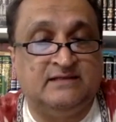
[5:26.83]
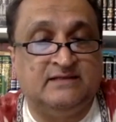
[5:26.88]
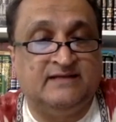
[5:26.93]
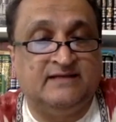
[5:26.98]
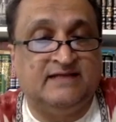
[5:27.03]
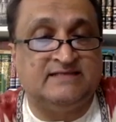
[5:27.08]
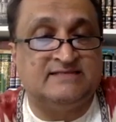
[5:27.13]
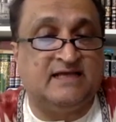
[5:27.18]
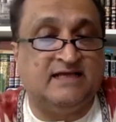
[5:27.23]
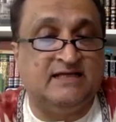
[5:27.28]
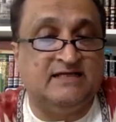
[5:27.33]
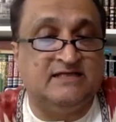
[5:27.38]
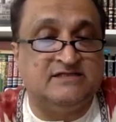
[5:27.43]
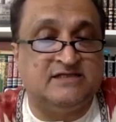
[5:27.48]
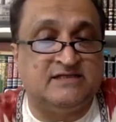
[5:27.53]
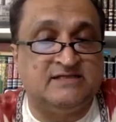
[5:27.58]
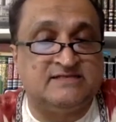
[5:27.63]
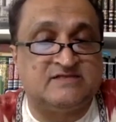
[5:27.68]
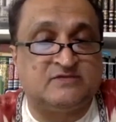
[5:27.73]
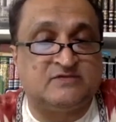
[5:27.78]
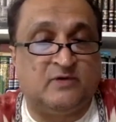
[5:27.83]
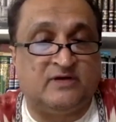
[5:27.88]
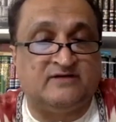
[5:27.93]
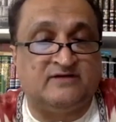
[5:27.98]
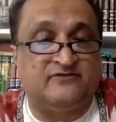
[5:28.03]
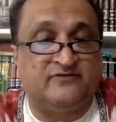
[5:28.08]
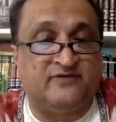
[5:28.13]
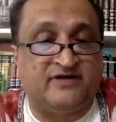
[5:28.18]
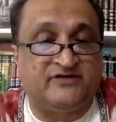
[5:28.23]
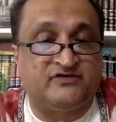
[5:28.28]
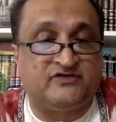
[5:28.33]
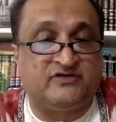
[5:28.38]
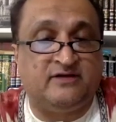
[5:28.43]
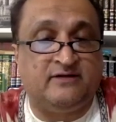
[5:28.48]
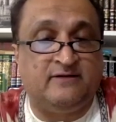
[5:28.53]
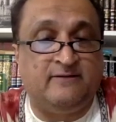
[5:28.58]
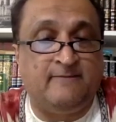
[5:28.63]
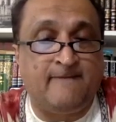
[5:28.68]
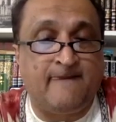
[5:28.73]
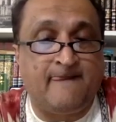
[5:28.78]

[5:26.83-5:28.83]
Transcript: that's al-jins wal-fasl,